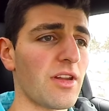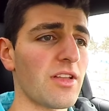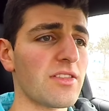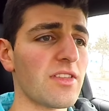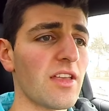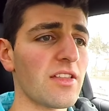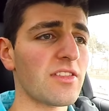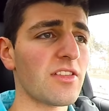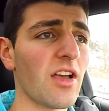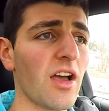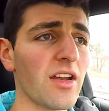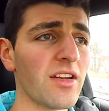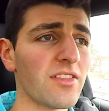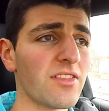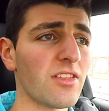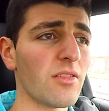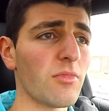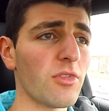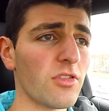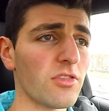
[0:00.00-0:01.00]
It's kind of
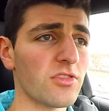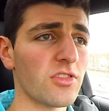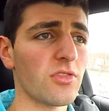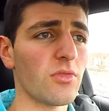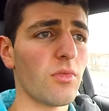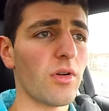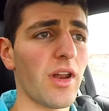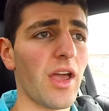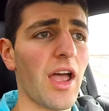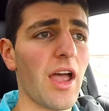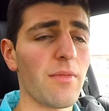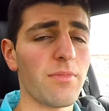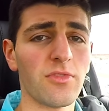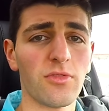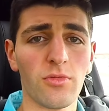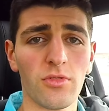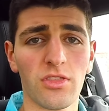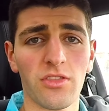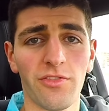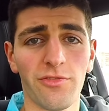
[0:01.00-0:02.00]
similar to what
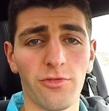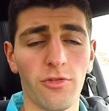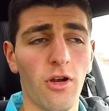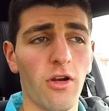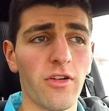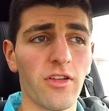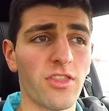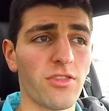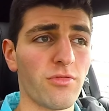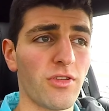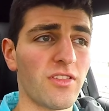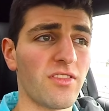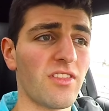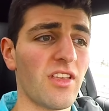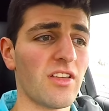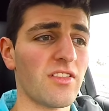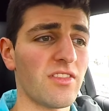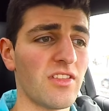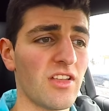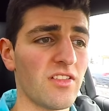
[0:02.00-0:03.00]
happens with the Ferrari
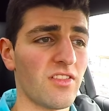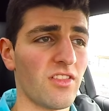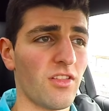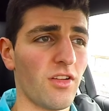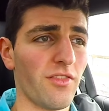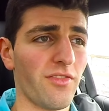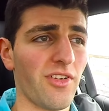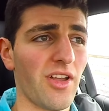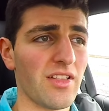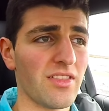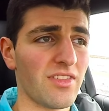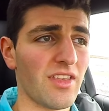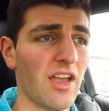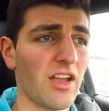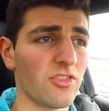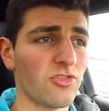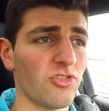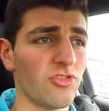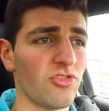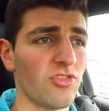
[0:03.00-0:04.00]
360s and their vents
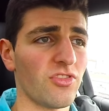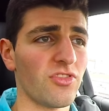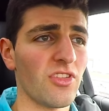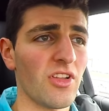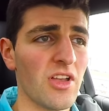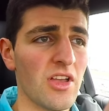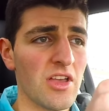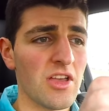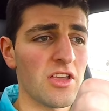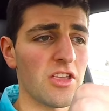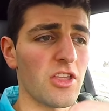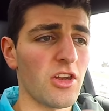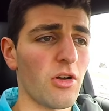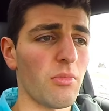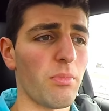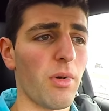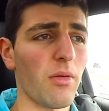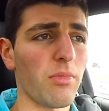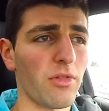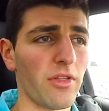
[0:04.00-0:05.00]
actually just
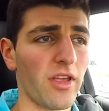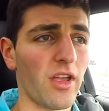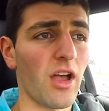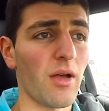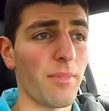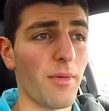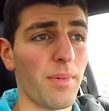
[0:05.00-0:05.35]
bubbling up.